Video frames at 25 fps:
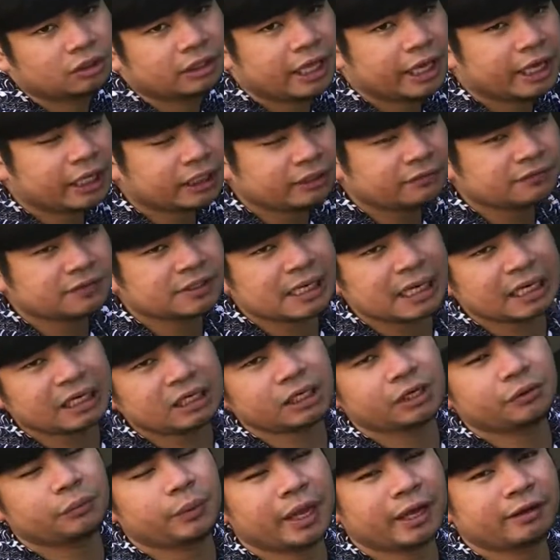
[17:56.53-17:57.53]
negative sign
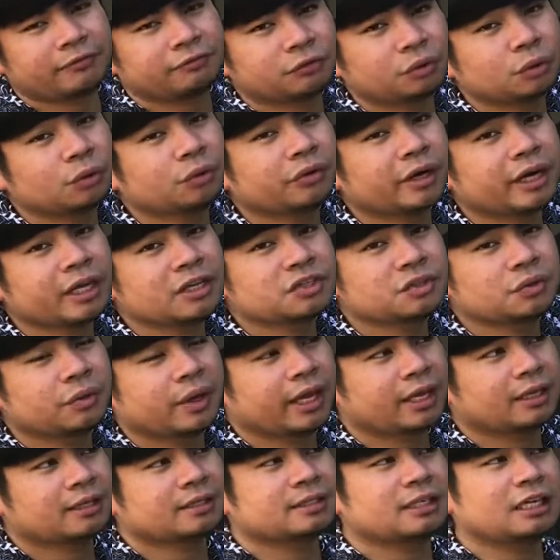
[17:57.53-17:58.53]
here, we have 2 raised to
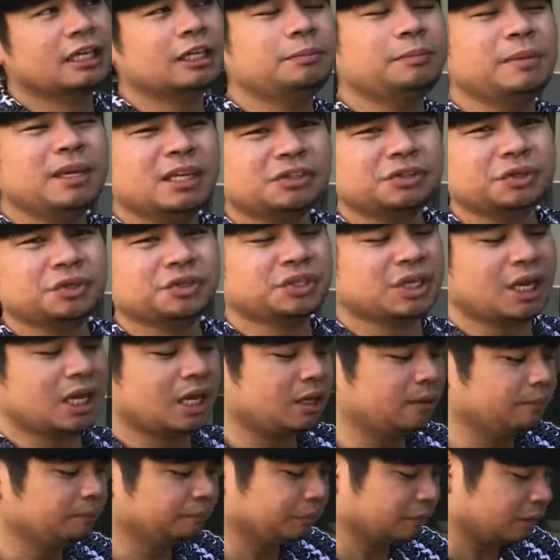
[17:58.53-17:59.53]
x. It means to
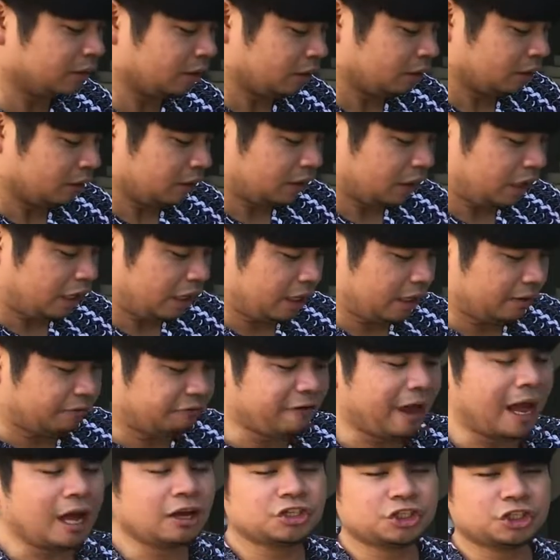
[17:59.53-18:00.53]
say
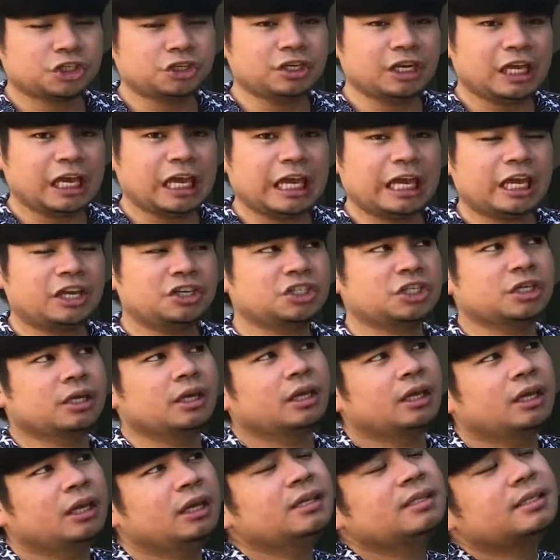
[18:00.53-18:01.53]
function h
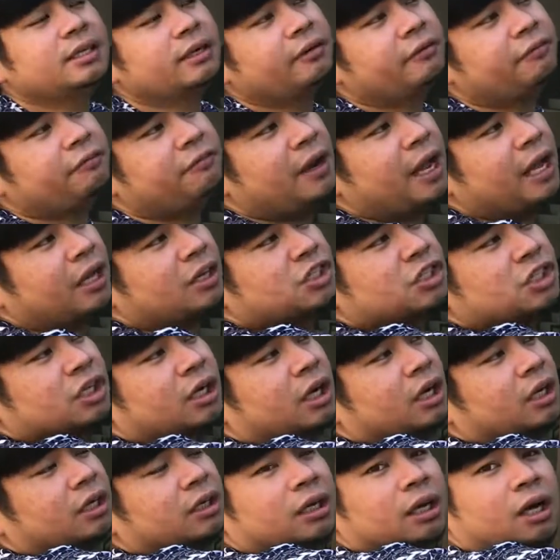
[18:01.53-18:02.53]
is a
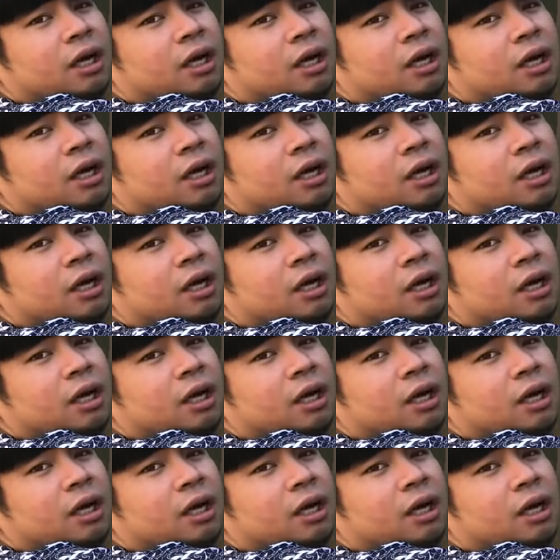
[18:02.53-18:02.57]
reflection